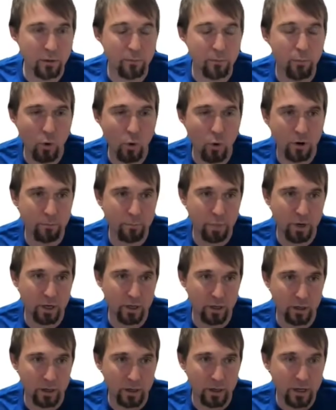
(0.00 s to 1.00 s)
The important
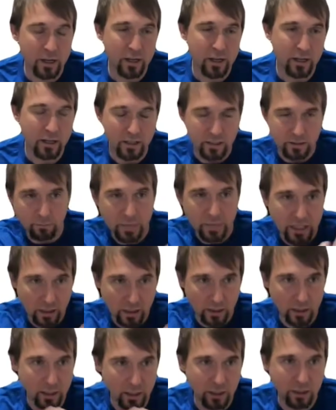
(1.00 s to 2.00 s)
part is
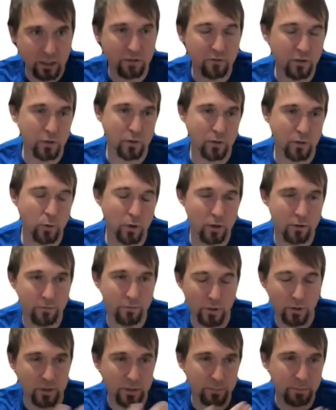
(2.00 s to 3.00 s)
meeting each of those
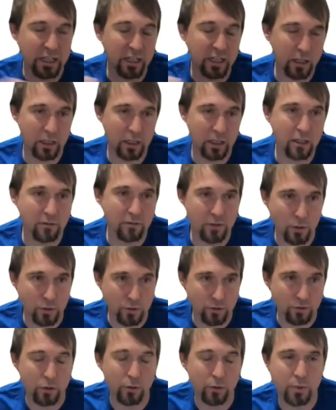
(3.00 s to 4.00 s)
workflows, meeting each of
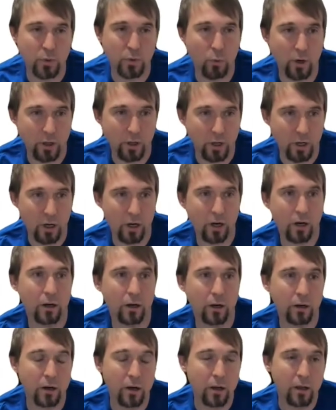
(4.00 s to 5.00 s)
those groups where they
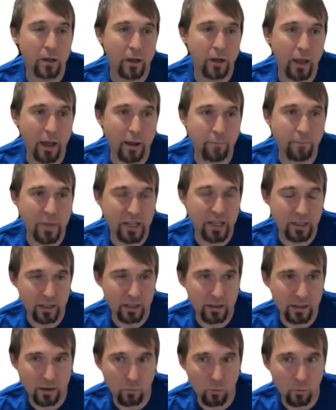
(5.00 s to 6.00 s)
are, and
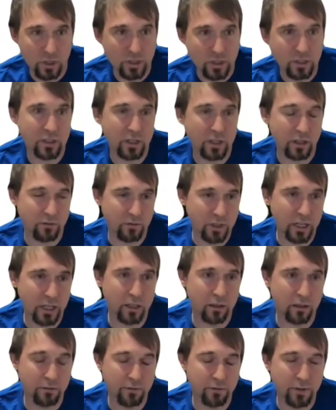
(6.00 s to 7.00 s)
making that one set of
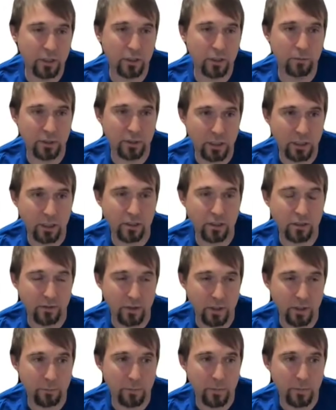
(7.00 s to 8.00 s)
data available to each of
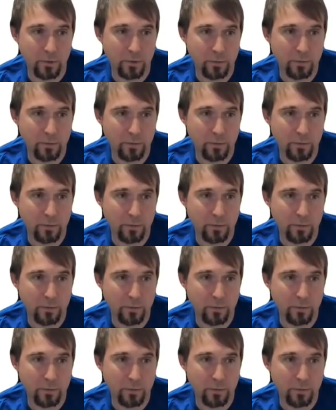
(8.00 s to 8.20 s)
them.